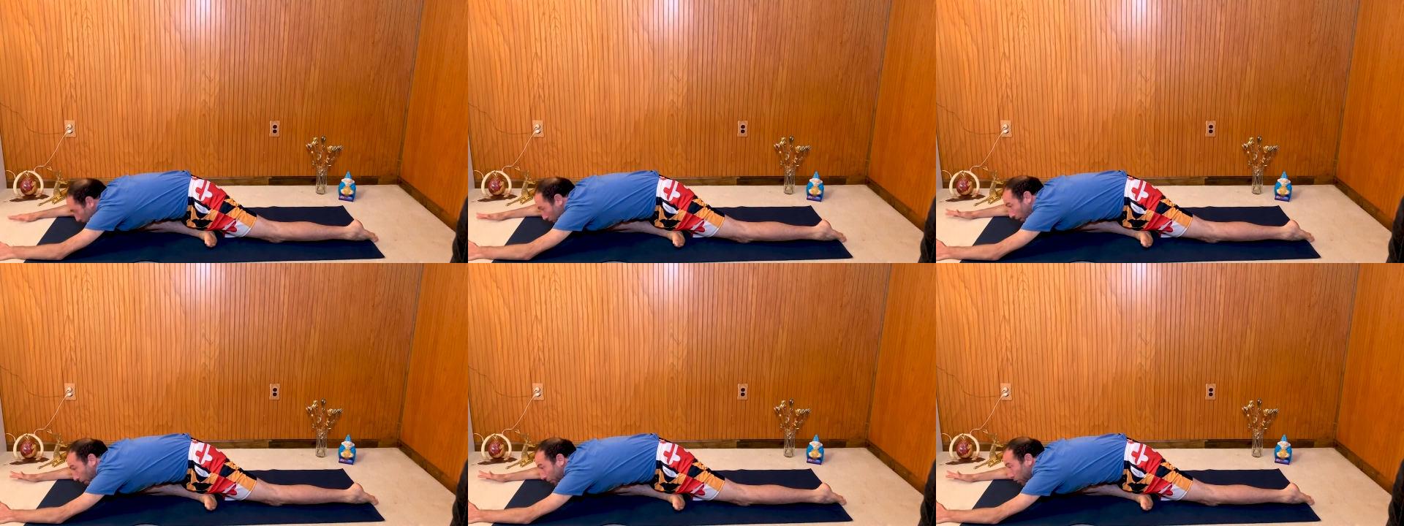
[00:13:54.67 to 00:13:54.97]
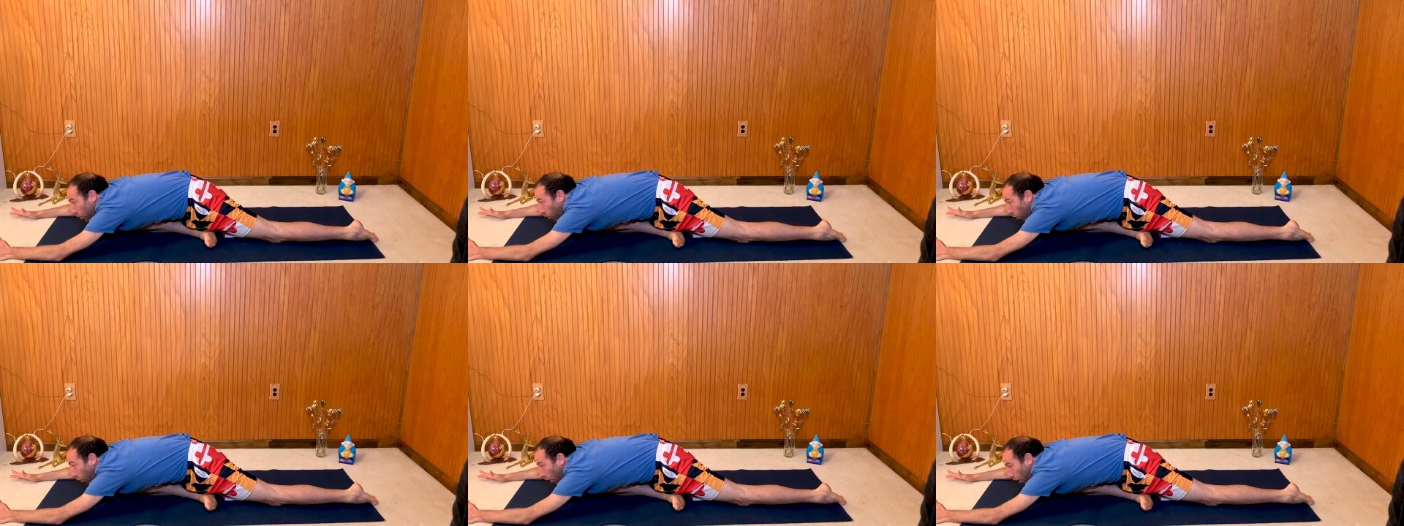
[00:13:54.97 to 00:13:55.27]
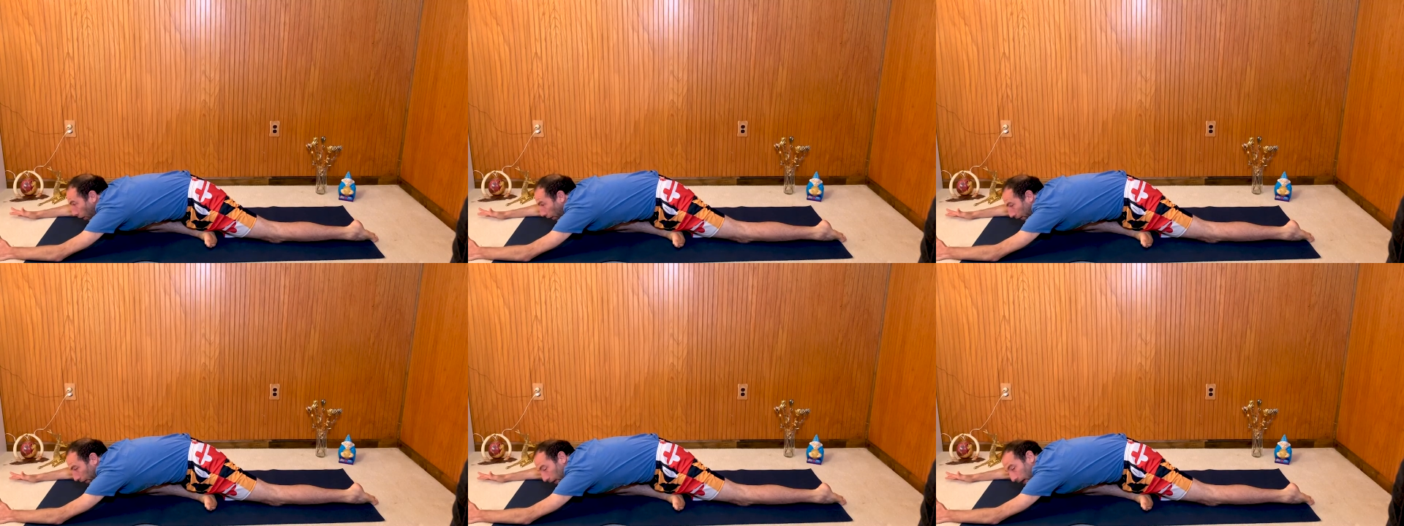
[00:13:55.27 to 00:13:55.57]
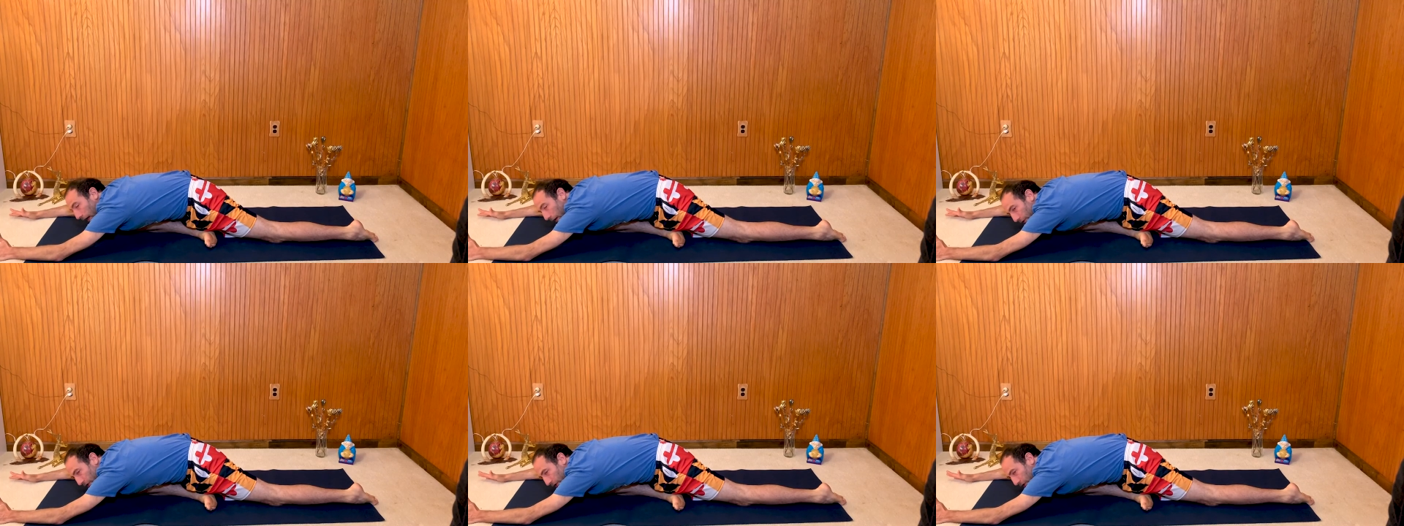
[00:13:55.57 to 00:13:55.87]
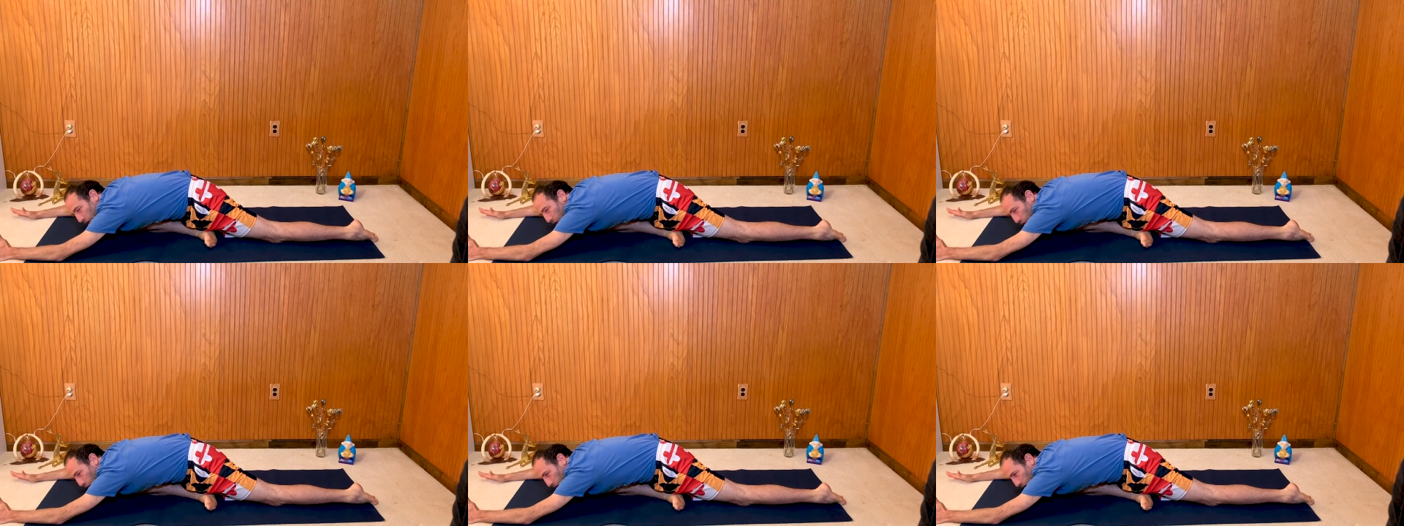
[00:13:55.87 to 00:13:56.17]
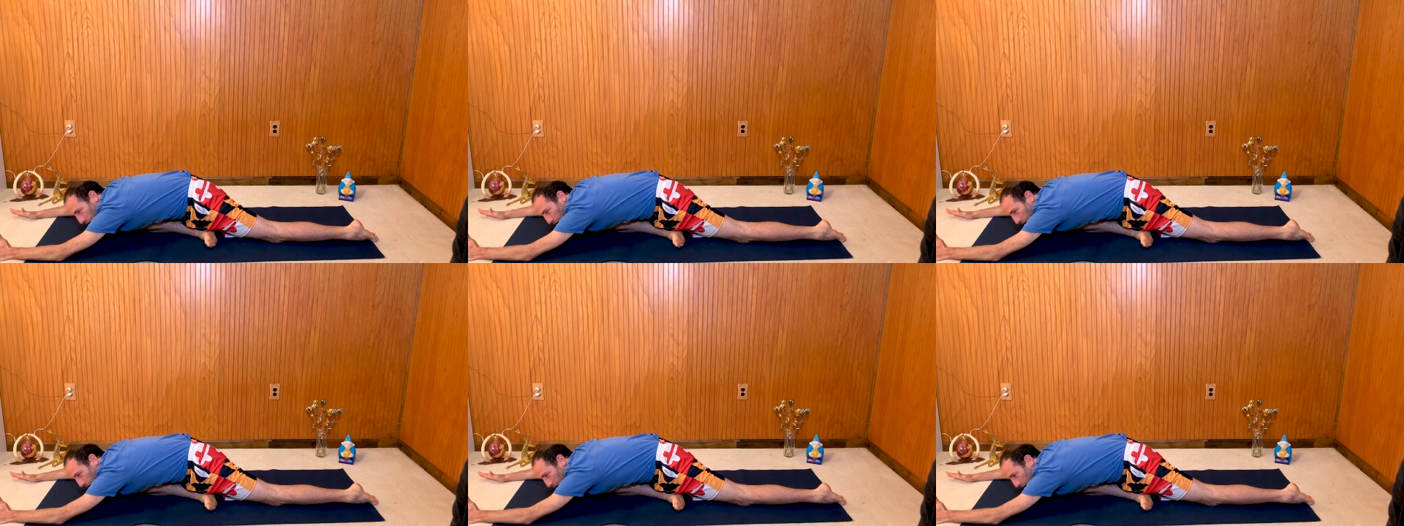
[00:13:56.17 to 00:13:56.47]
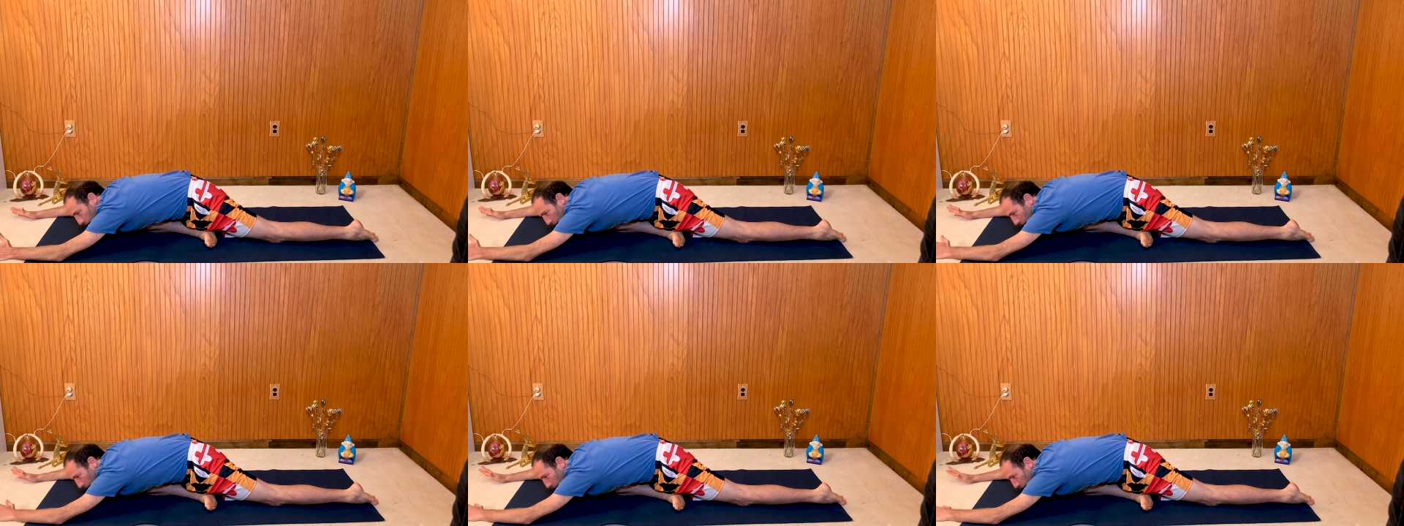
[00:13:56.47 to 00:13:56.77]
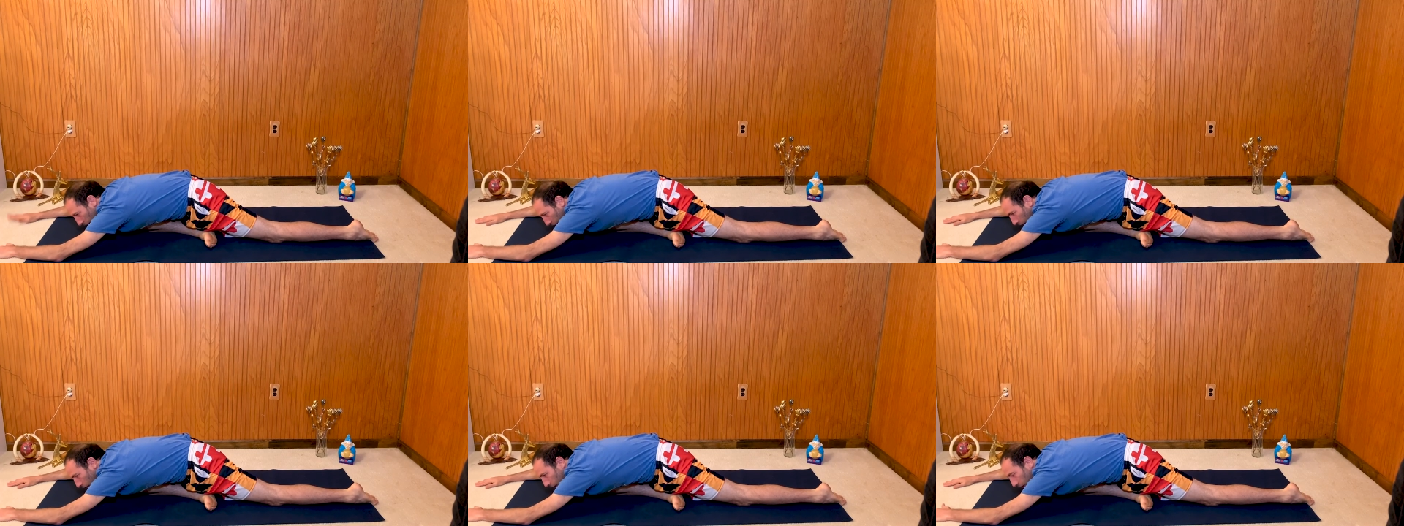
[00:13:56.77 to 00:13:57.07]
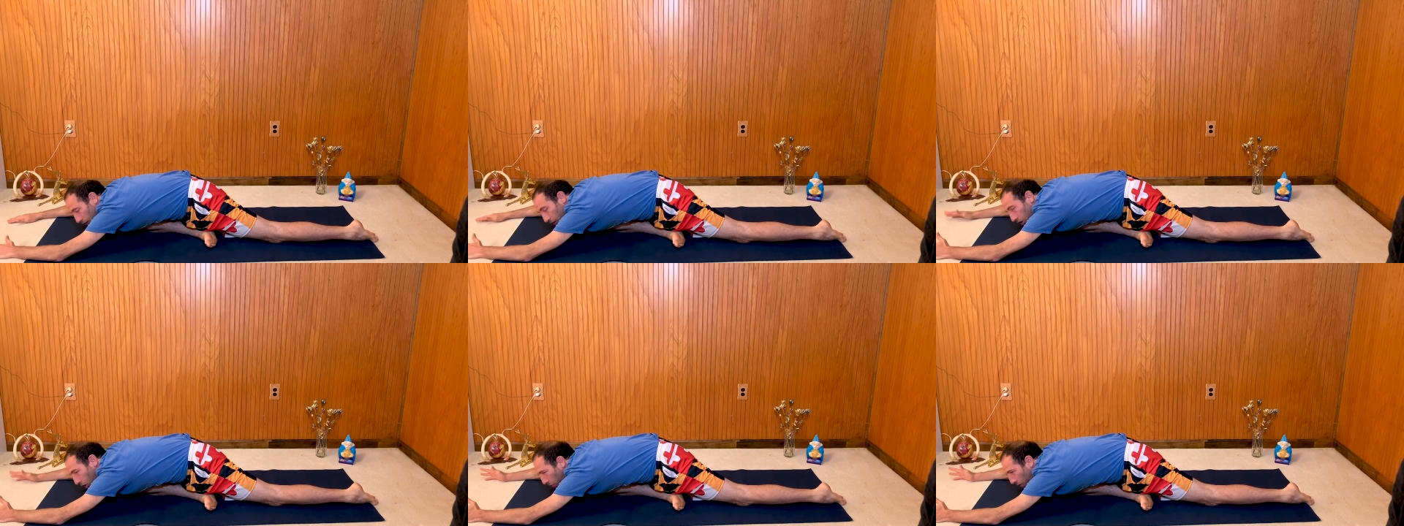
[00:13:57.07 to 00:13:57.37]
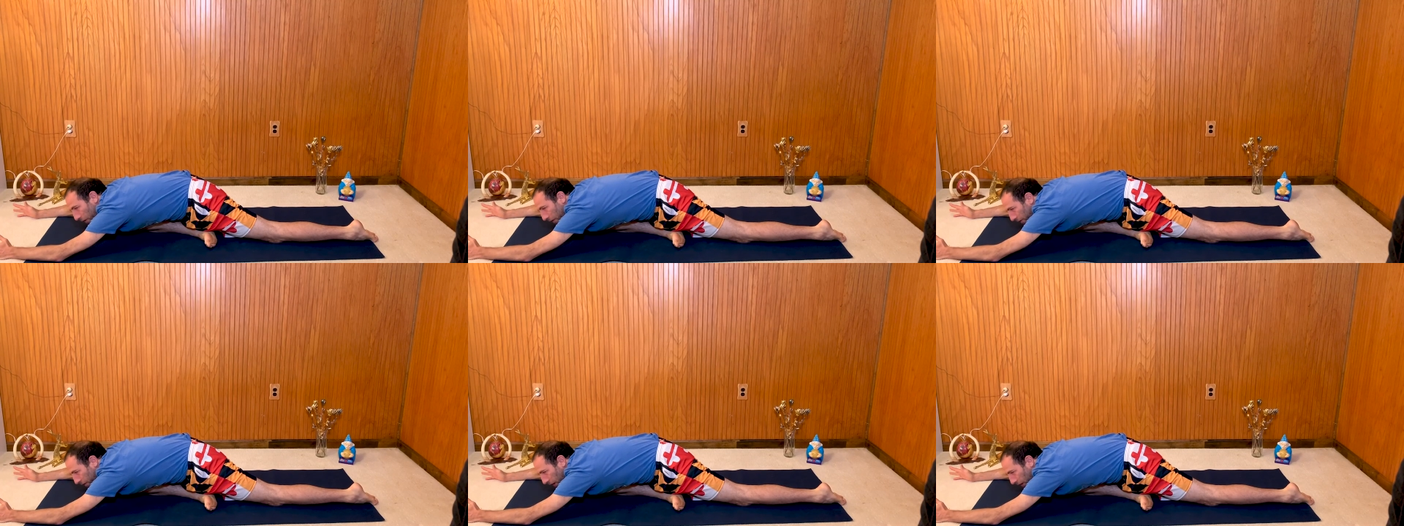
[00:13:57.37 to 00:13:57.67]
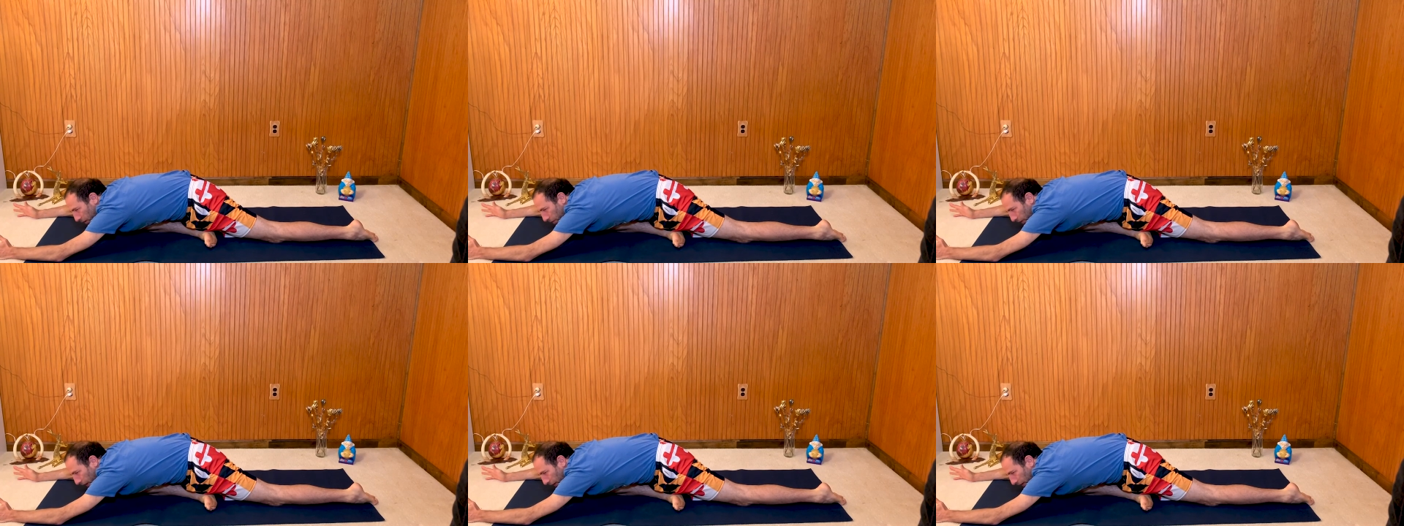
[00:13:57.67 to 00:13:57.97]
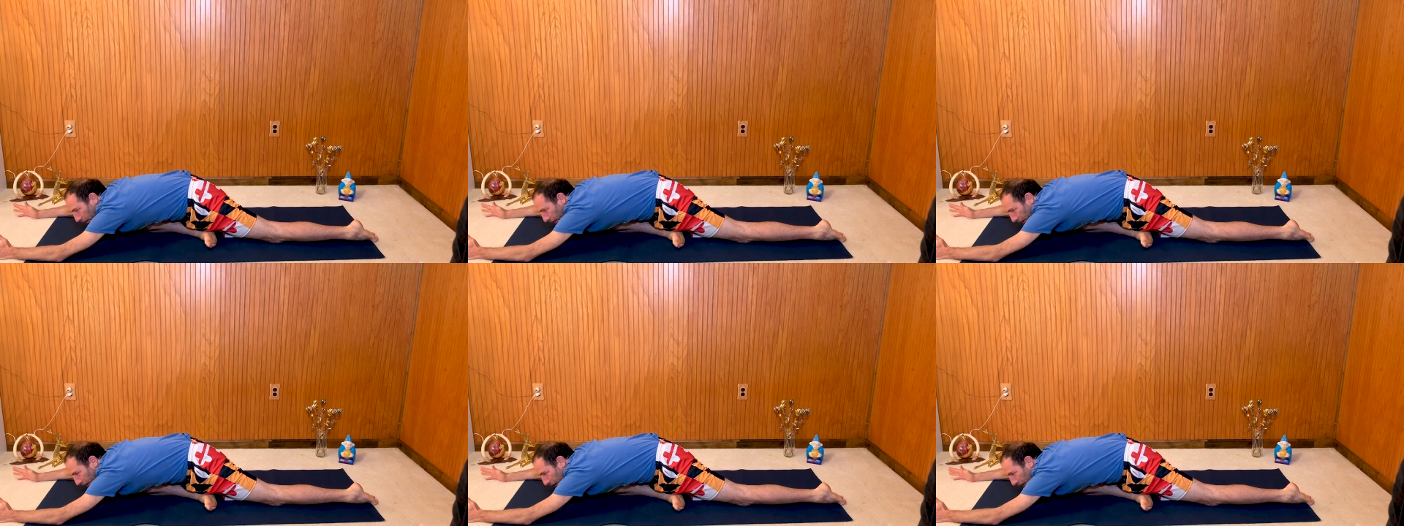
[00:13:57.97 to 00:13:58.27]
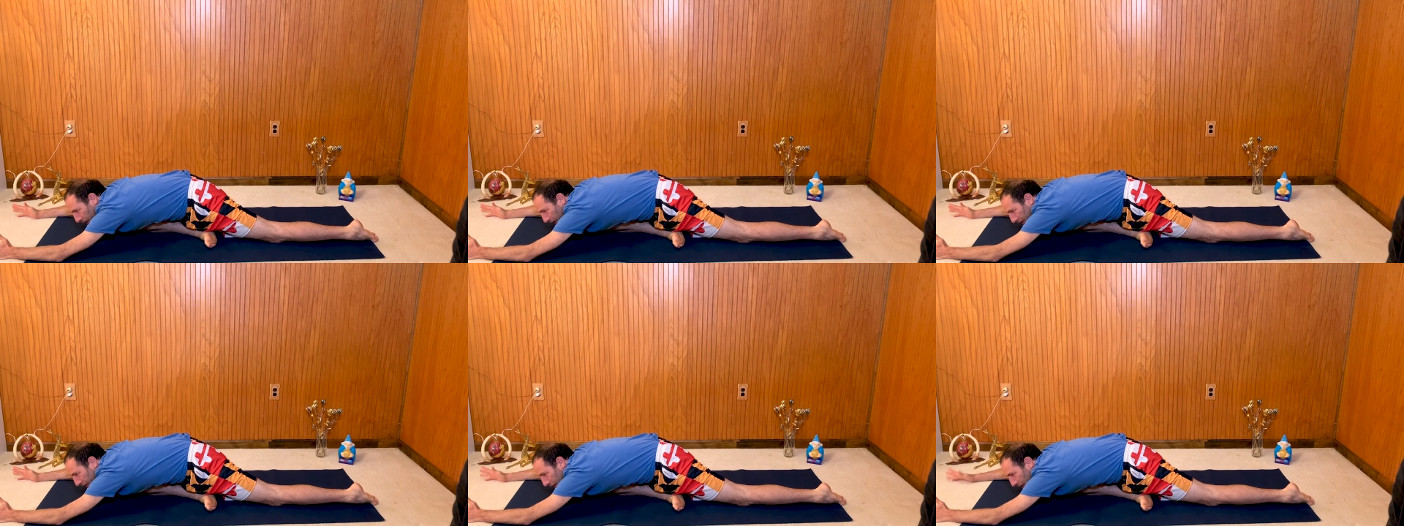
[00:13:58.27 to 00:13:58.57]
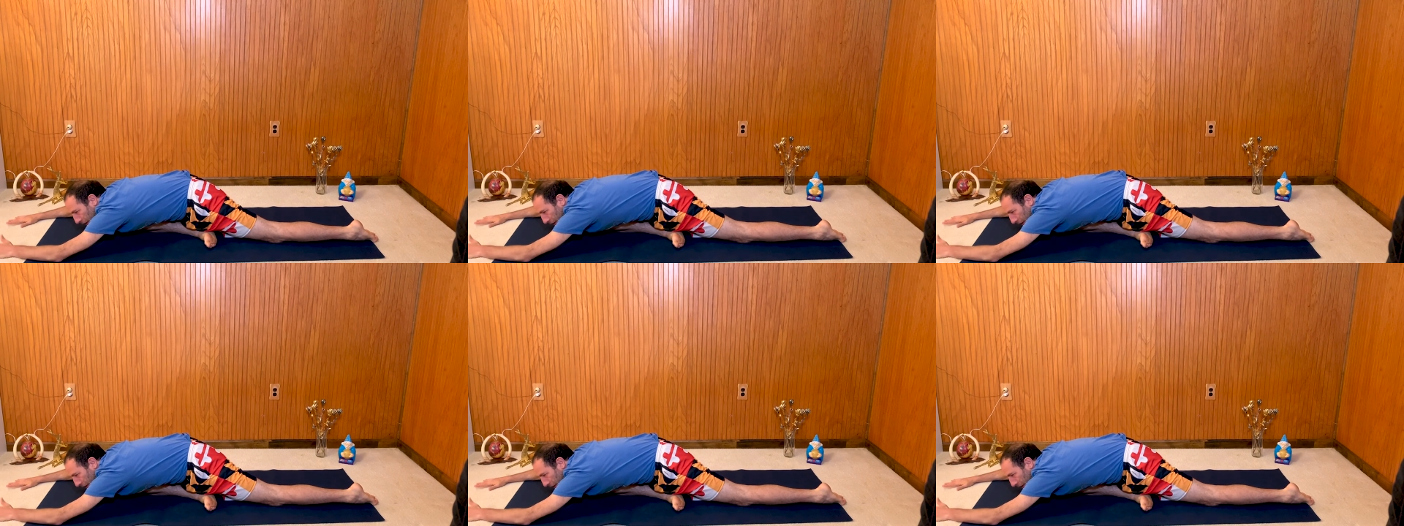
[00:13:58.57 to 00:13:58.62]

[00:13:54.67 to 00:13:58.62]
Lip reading: (no speaker visible)